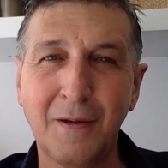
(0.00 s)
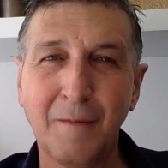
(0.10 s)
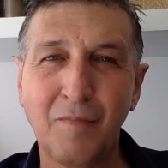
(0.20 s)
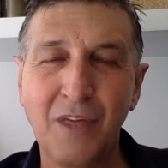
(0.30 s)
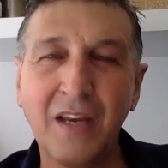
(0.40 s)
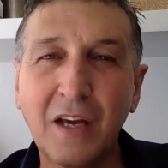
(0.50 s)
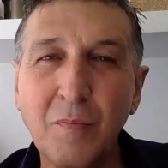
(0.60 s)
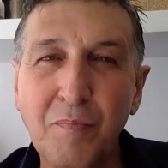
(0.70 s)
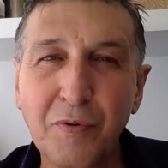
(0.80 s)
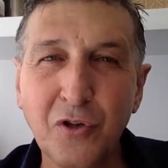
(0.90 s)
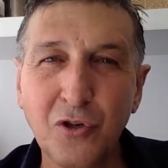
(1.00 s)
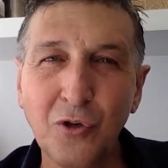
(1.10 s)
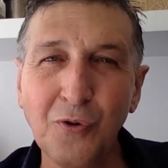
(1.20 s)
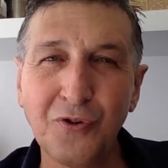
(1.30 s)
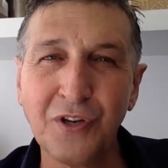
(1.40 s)
That can
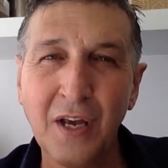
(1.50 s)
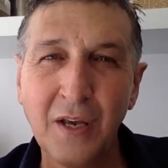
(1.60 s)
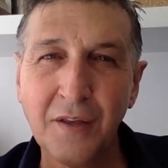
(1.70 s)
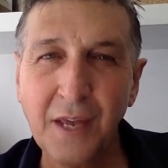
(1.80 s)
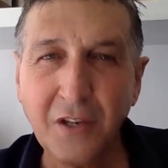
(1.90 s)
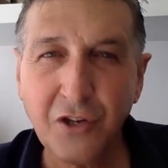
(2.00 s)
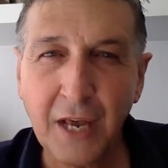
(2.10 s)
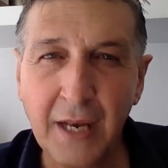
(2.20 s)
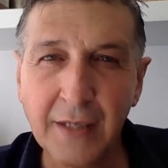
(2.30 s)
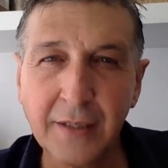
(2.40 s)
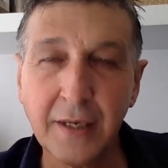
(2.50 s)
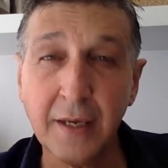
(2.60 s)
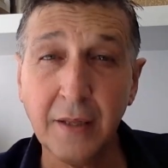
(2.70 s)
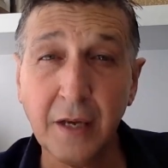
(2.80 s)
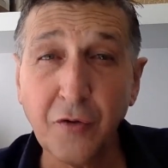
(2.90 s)
produce that jealousy and
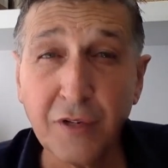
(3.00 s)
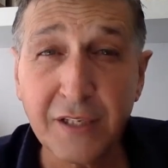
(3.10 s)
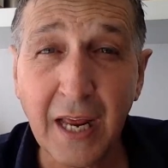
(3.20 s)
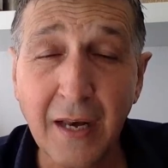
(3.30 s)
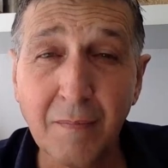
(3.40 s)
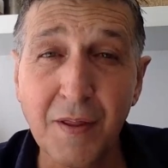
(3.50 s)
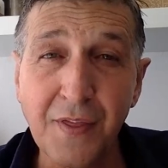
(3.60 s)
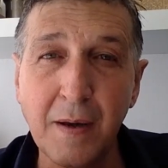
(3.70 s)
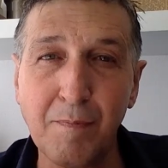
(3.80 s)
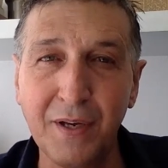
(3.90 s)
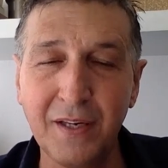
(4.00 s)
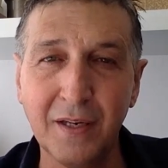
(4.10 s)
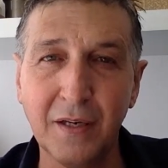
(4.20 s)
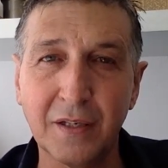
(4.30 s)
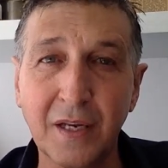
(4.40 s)
that resentment, that
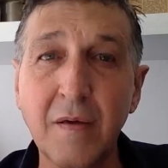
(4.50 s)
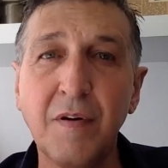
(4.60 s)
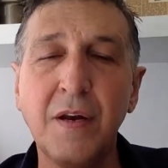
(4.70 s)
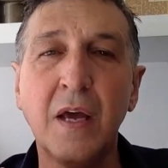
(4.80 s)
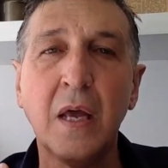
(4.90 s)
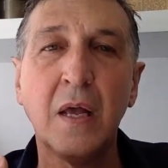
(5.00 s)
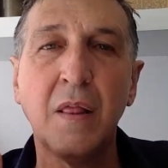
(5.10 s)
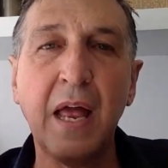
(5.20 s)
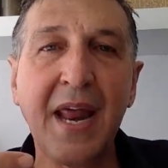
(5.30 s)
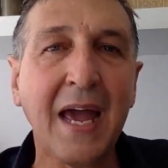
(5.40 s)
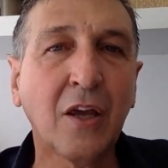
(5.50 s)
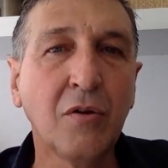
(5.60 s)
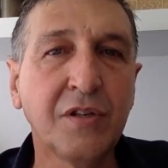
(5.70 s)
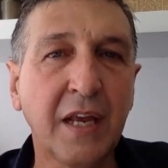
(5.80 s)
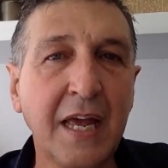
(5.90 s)
bitterness, even that
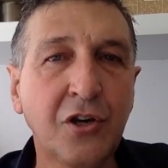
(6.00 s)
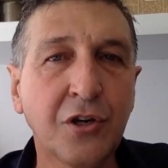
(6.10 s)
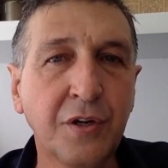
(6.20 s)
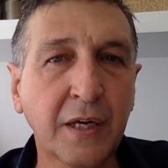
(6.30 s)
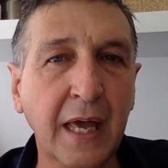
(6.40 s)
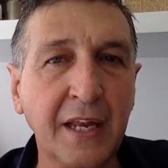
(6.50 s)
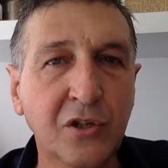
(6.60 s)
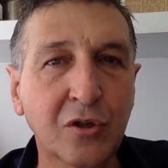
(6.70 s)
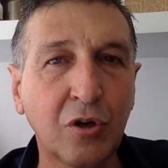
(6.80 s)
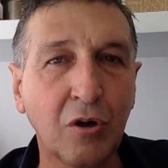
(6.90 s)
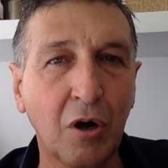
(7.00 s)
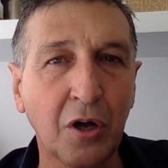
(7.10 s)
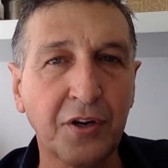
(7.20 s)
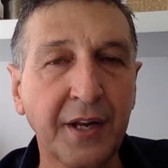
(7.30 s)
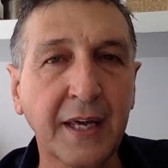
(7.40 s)
accusation against God
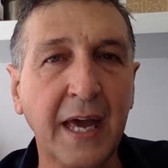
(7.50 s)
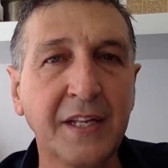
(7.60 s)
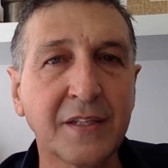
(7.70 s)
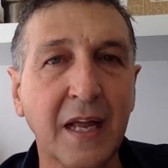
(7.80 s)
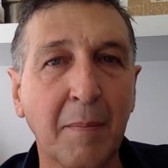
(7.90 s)
and against our